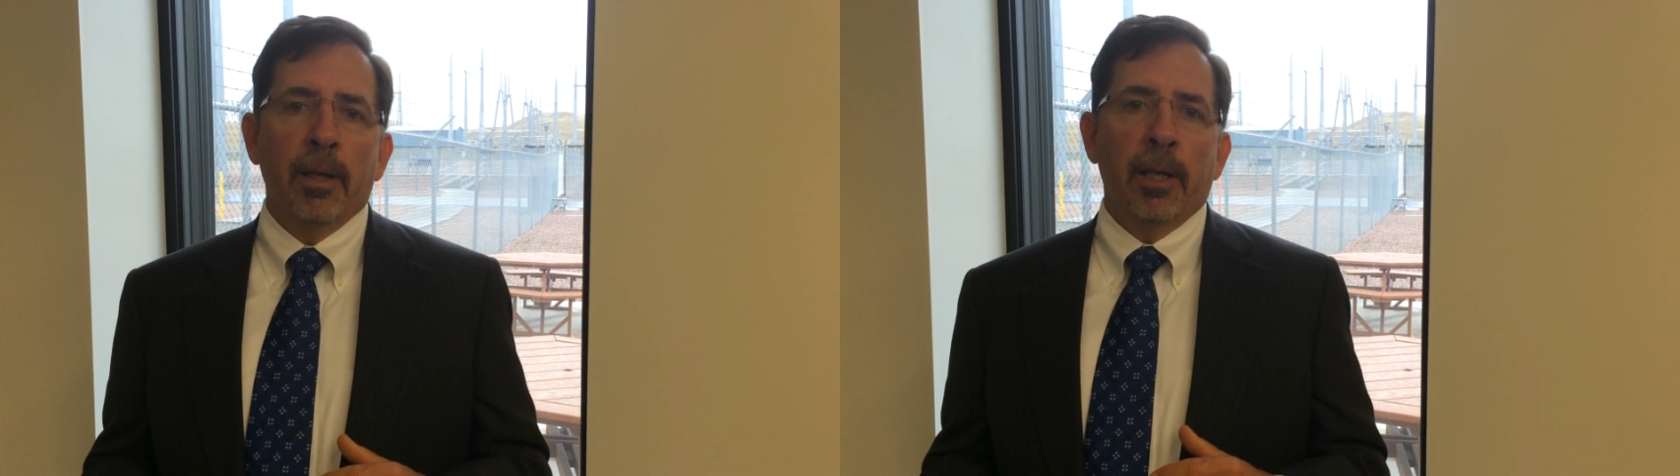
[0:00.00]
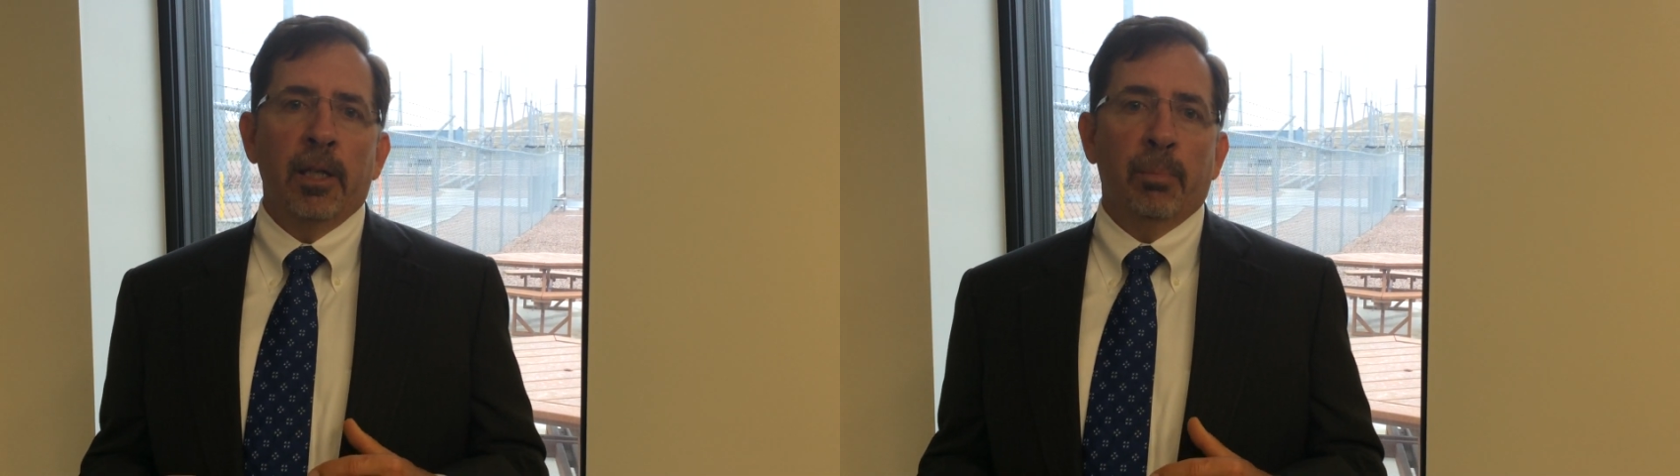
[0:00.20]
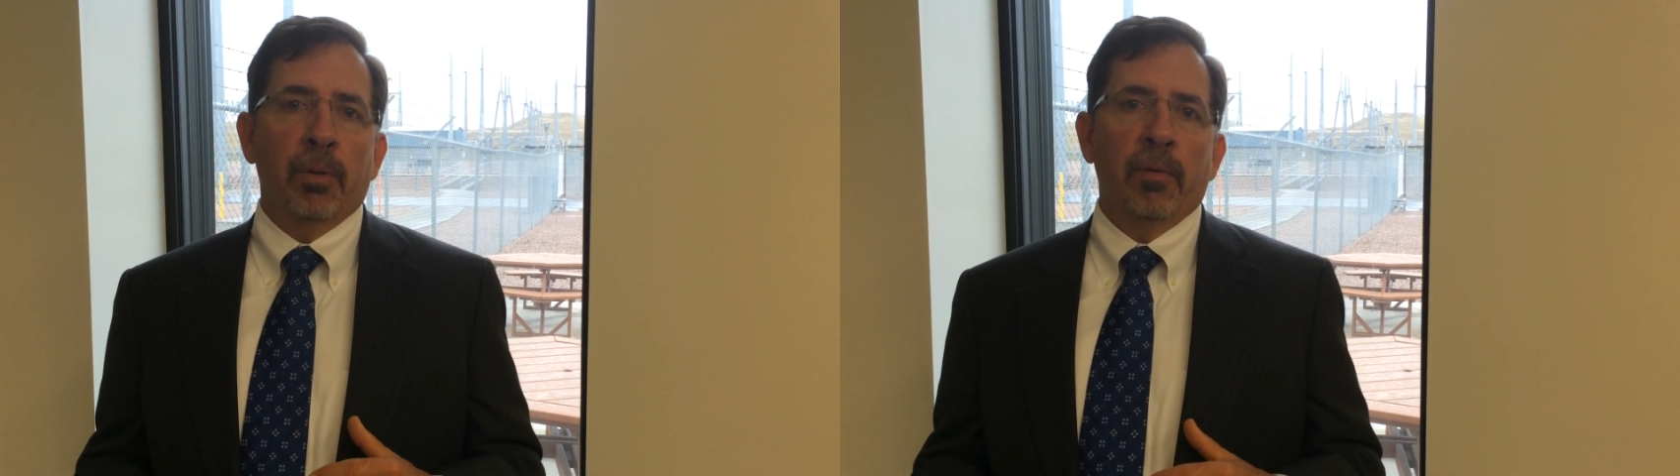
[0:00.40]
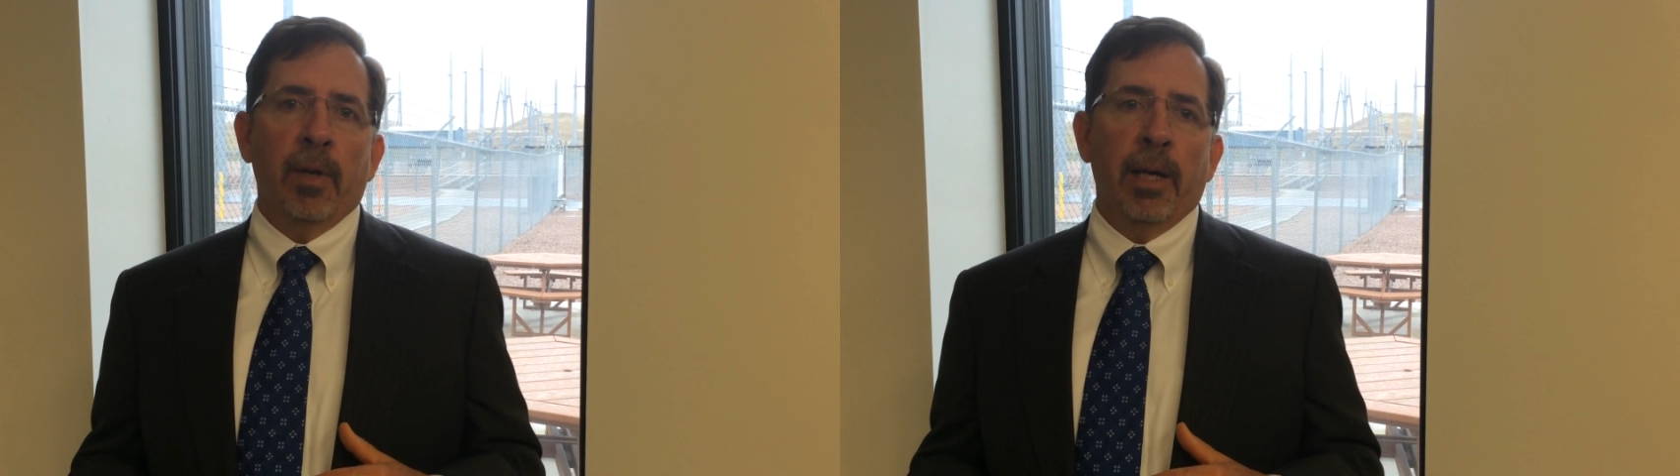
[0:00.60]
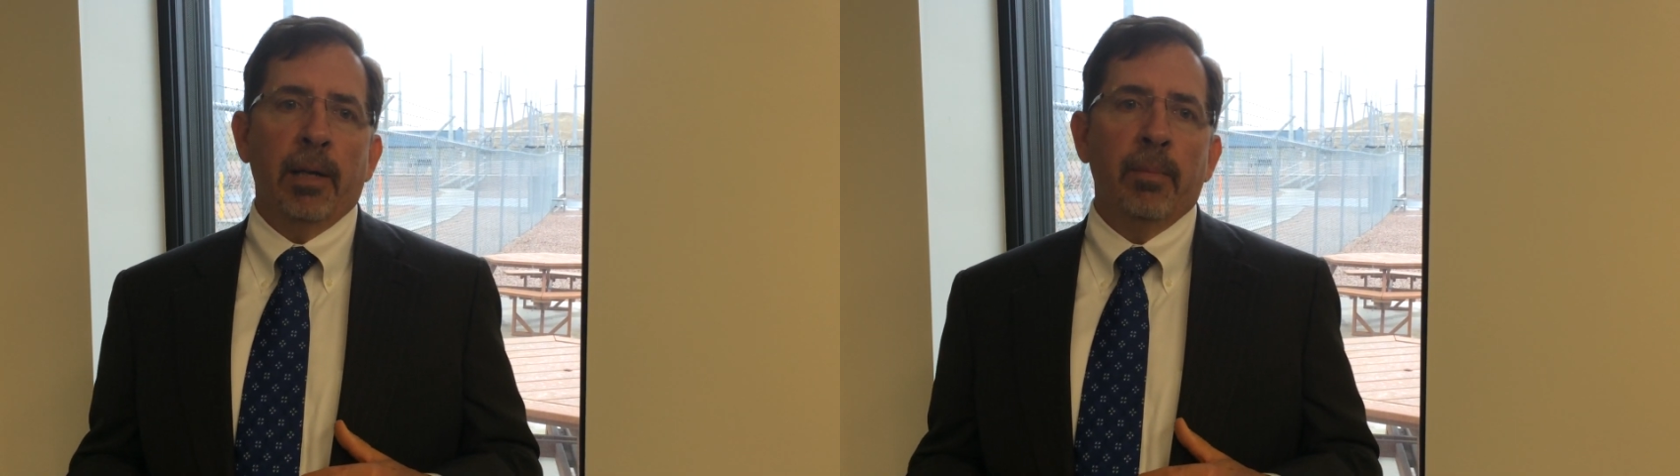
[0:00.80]
and to
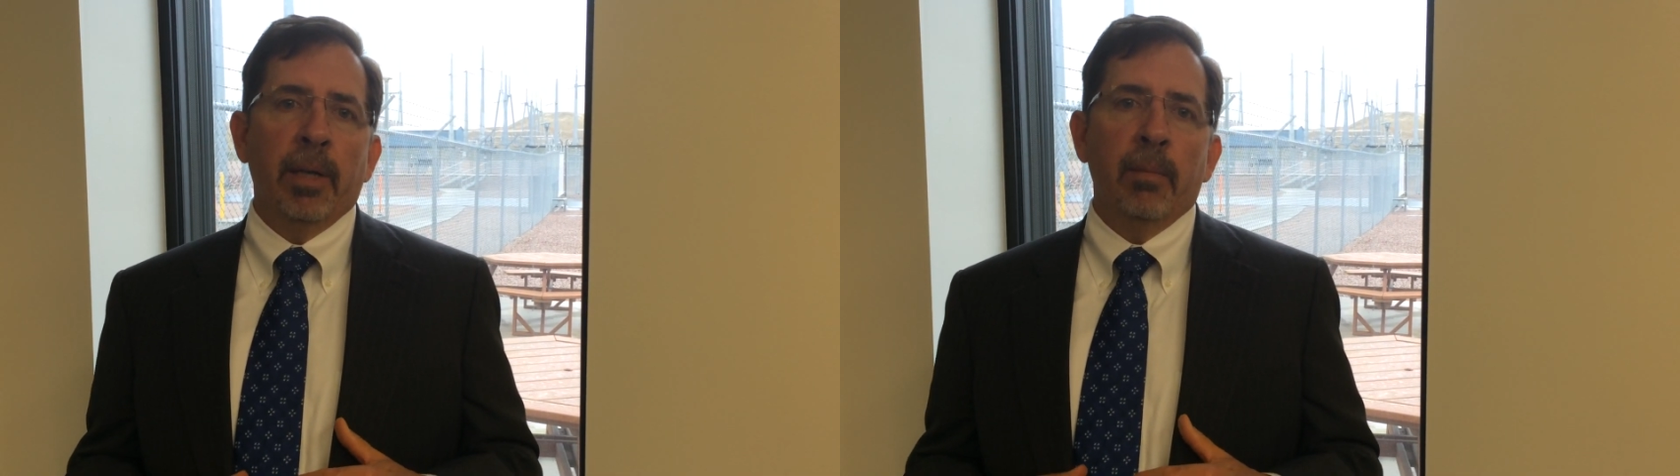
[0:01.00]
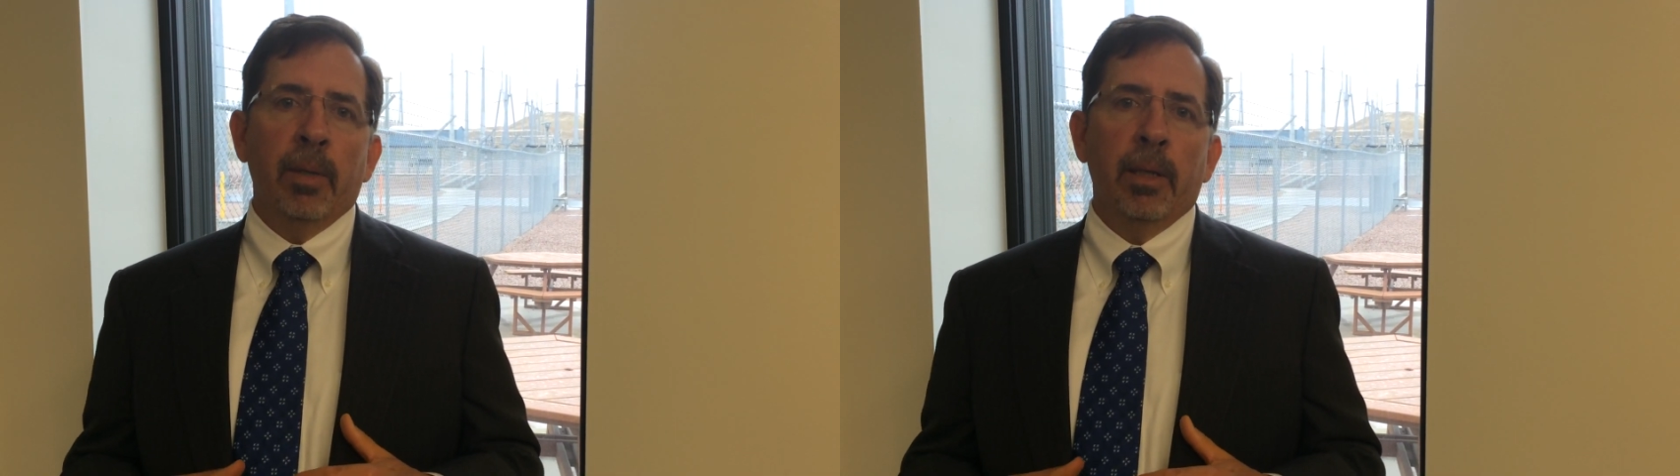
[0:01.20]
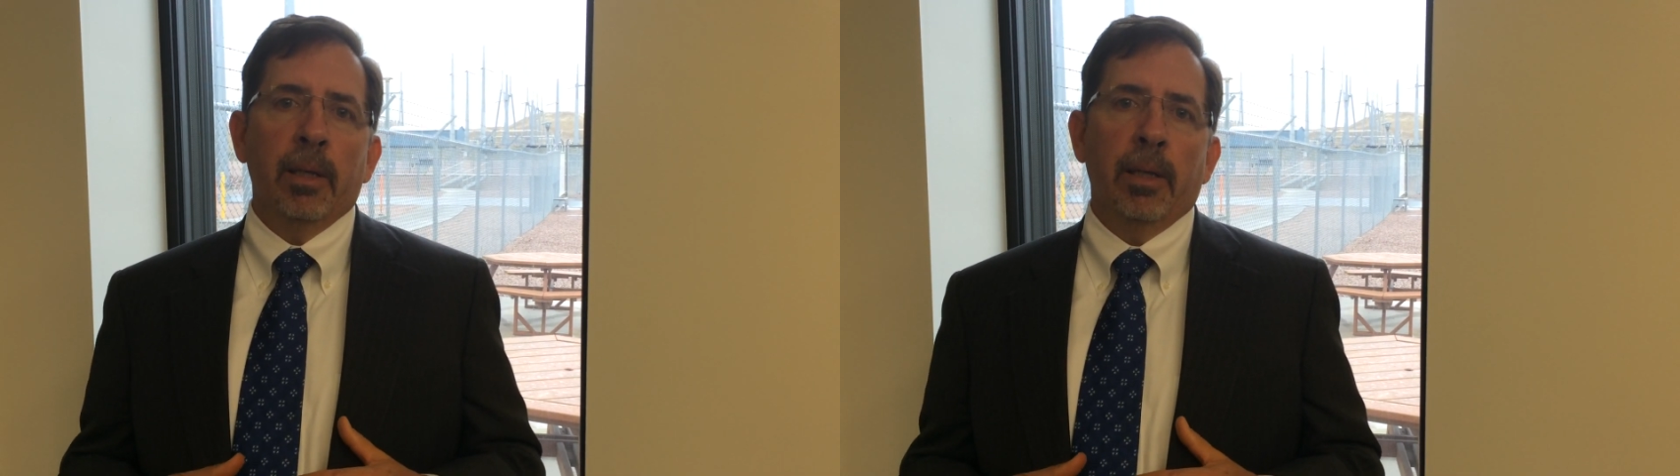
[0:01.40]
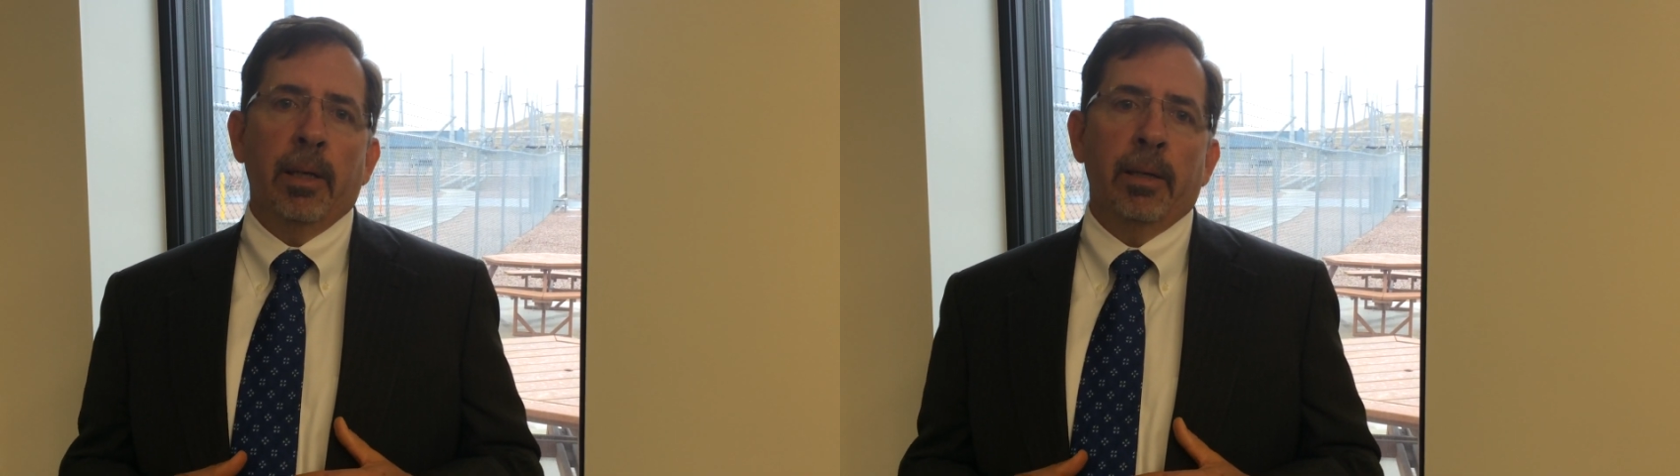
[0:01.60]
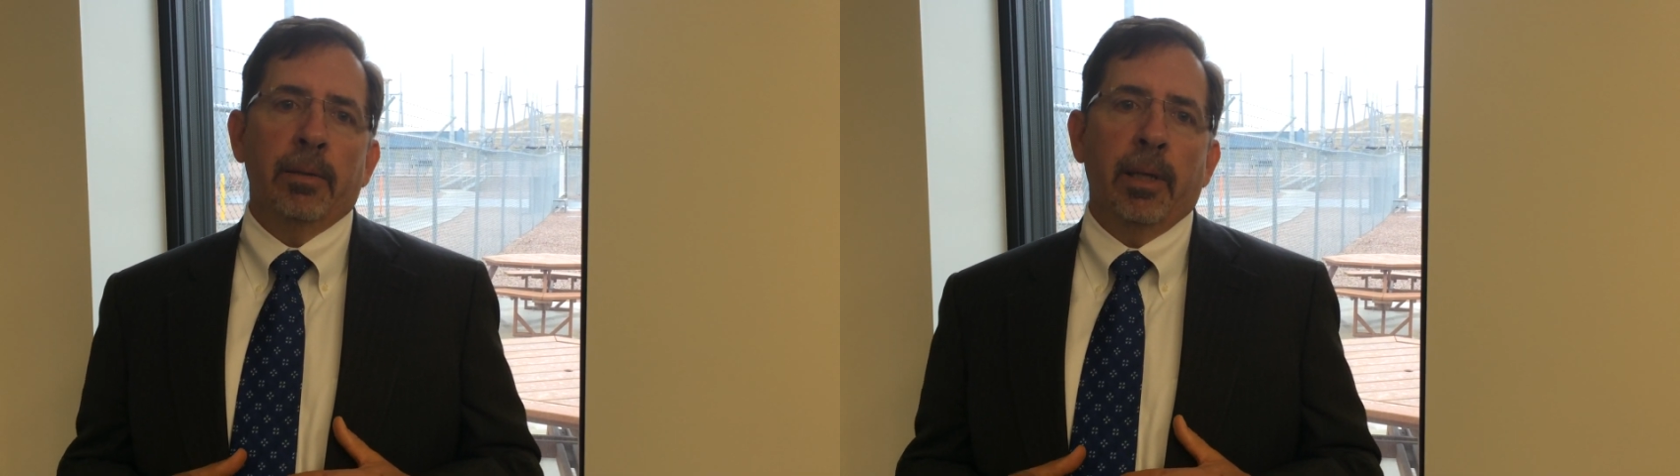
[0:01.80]
provide maybe
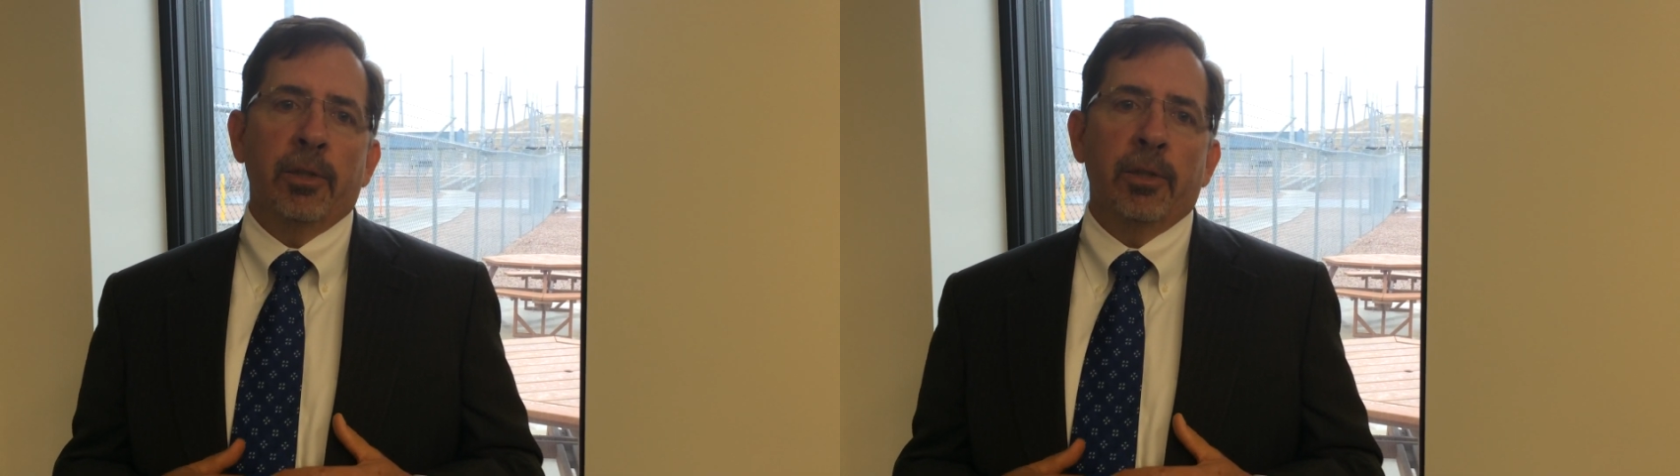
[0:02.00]
a,